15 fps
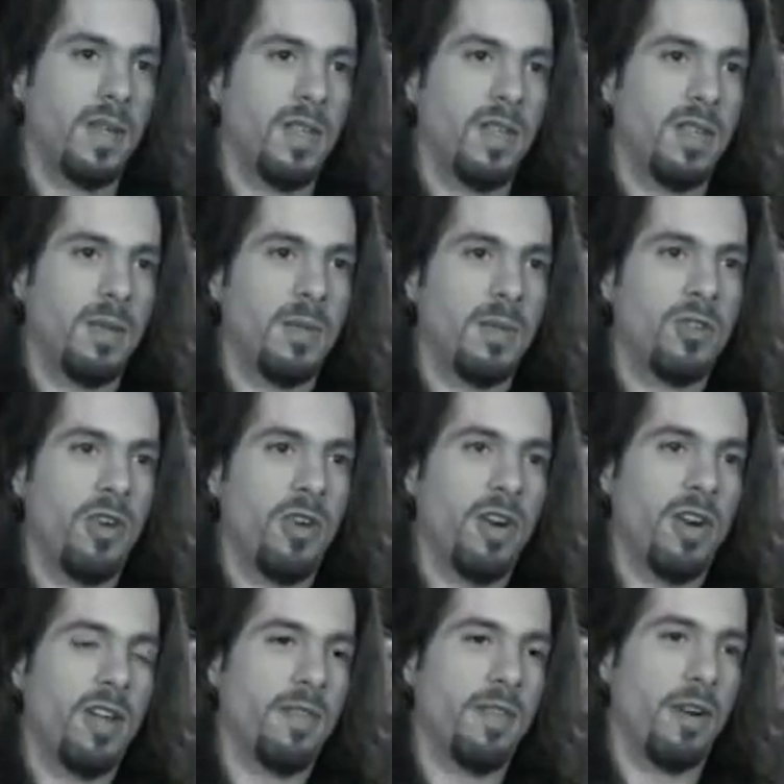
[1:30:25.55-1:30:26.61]
The majority
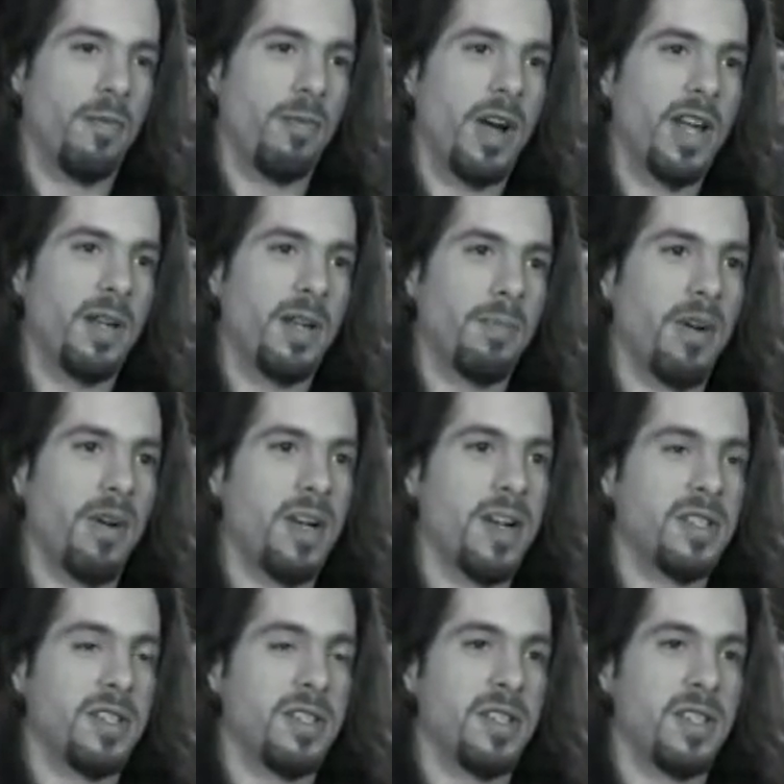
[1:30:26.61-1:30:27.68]
of our writing
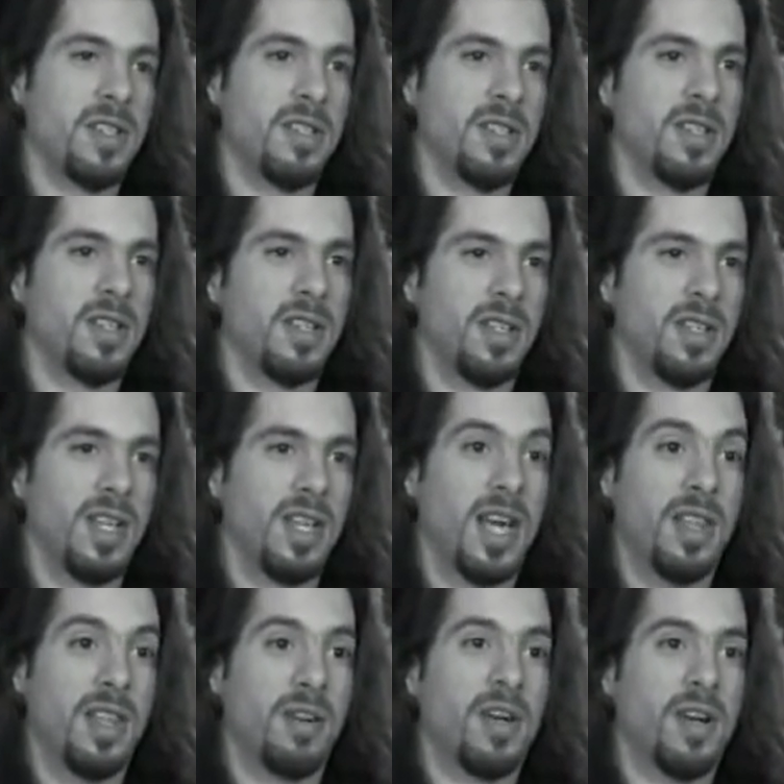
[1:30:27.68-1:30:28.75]
process is
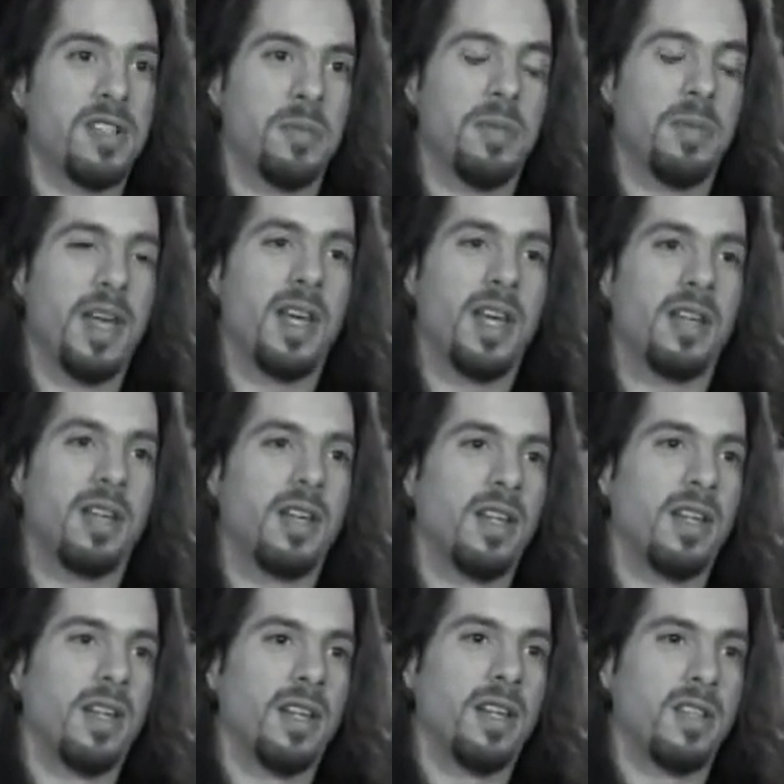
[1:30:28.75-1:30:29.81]
together as a band.
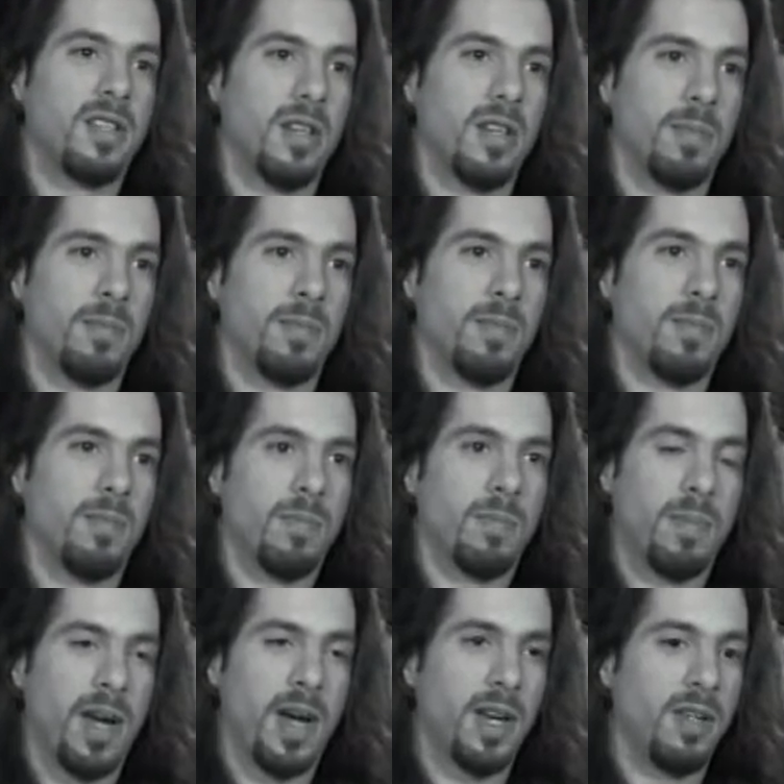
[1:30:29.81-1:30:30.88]

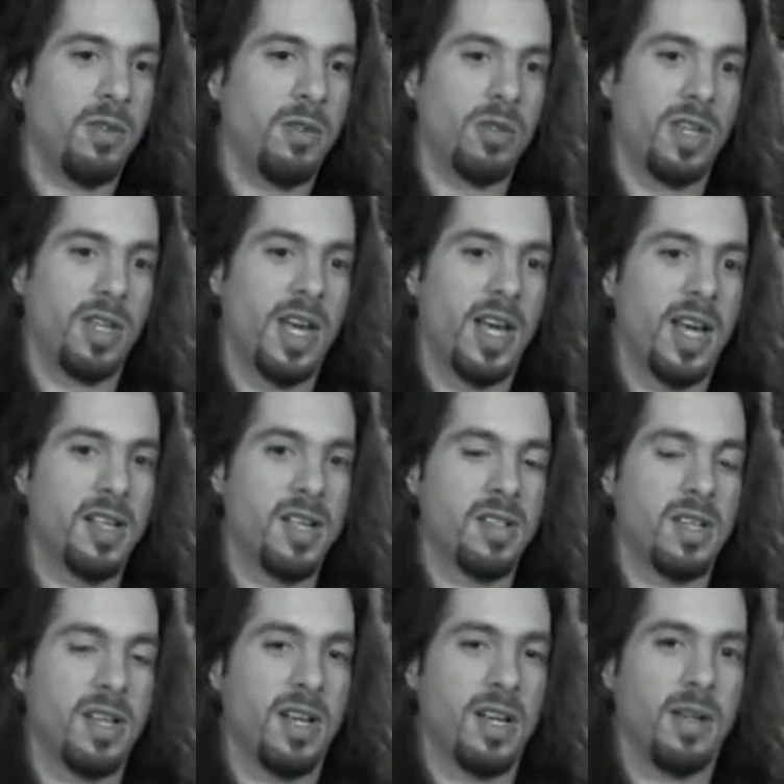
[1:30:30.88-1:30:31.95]
Somebody usually has
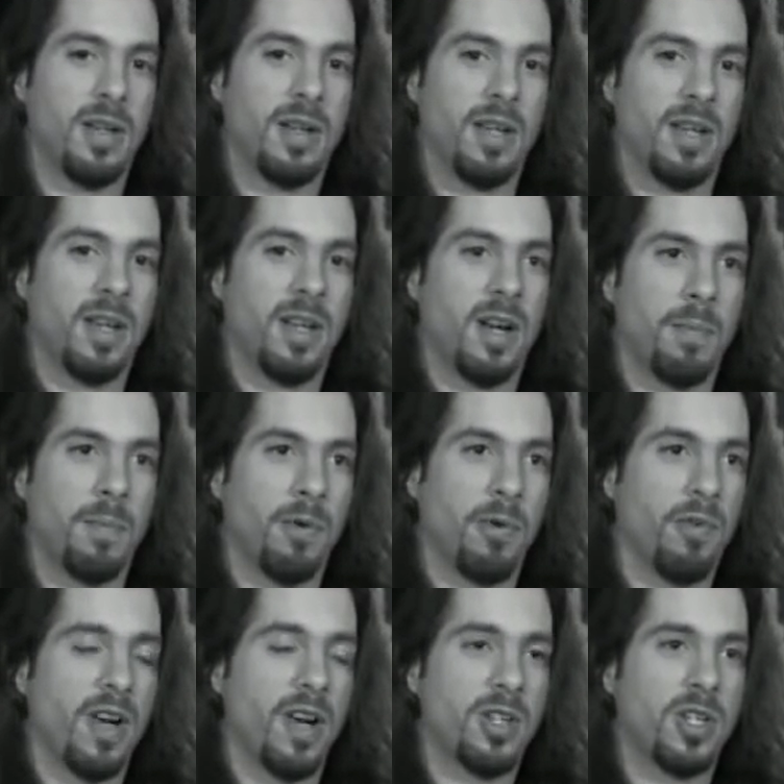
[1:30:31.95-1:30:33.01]
a
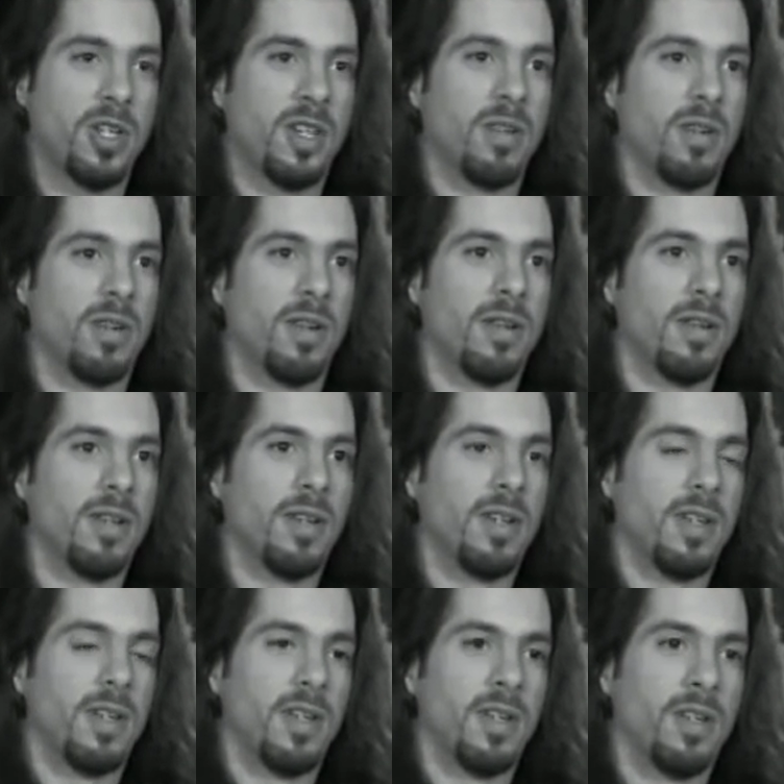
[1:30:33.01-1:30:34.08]
progression or
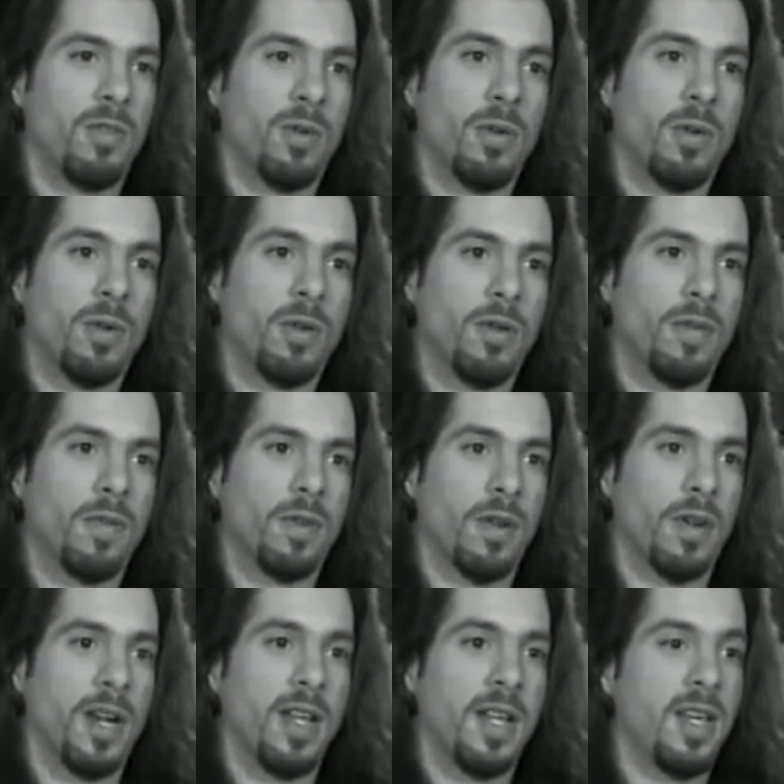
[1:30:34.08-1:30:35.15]
groove or an
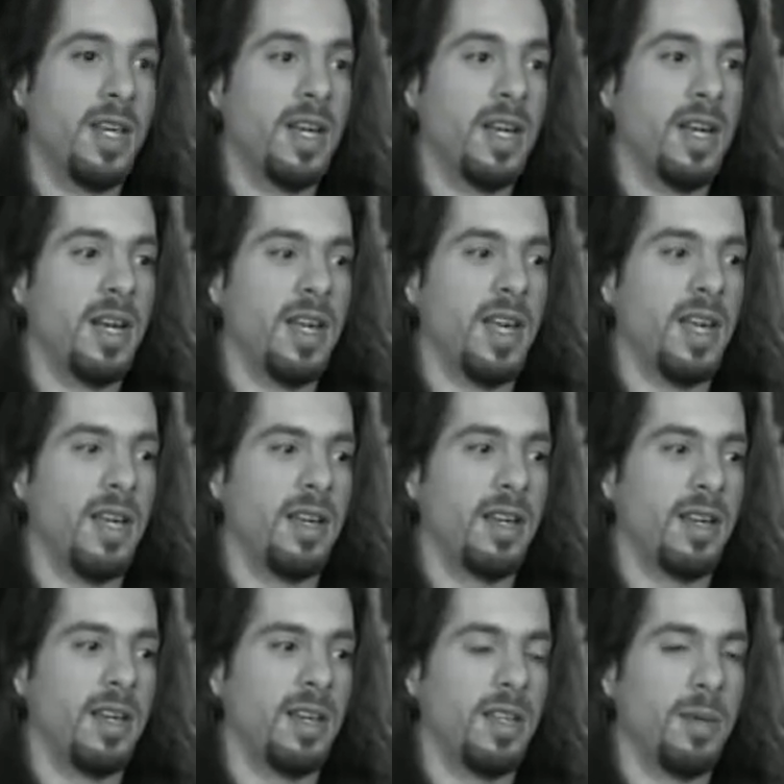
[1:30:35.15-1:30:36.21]
idea, and
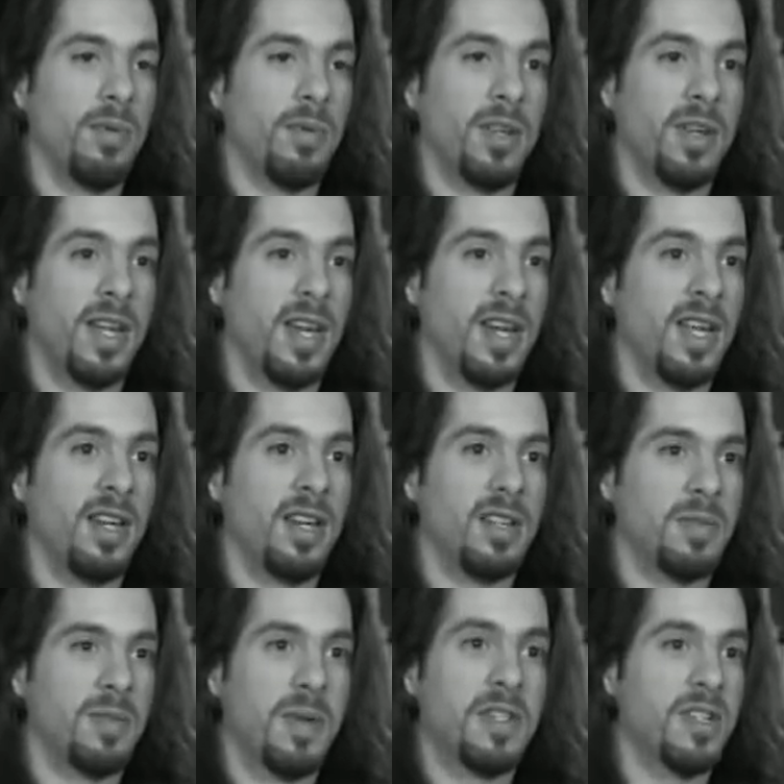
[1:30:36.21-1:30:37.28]
they bring that in, and it's
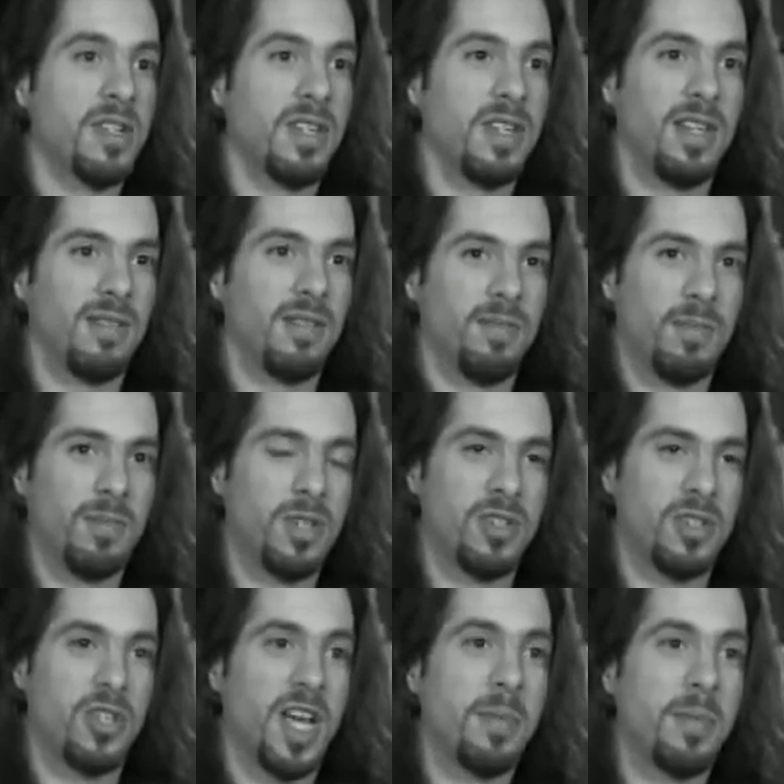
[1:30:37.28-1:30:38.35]
basically we just
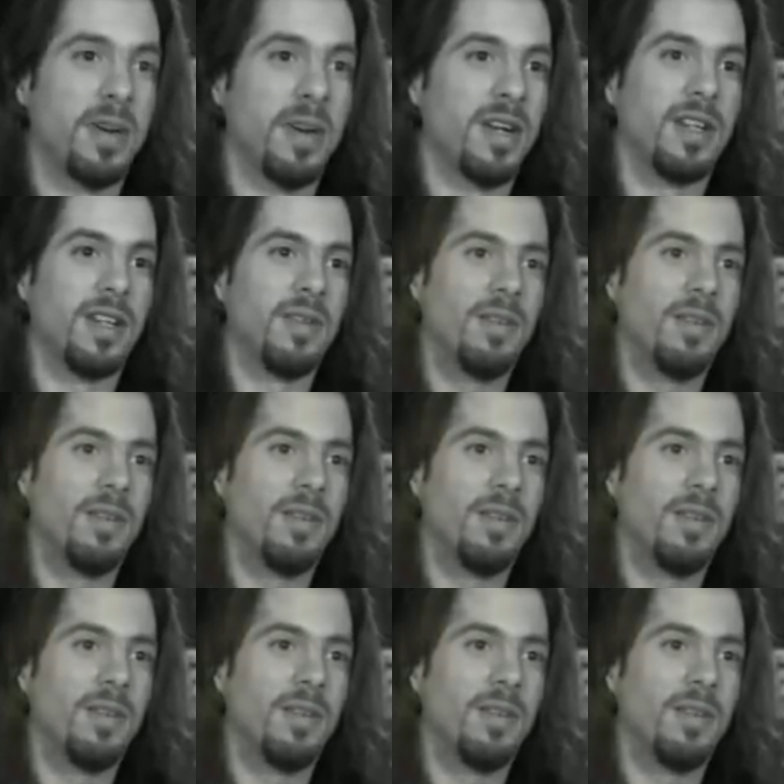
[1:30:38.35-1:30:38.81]
jam on it.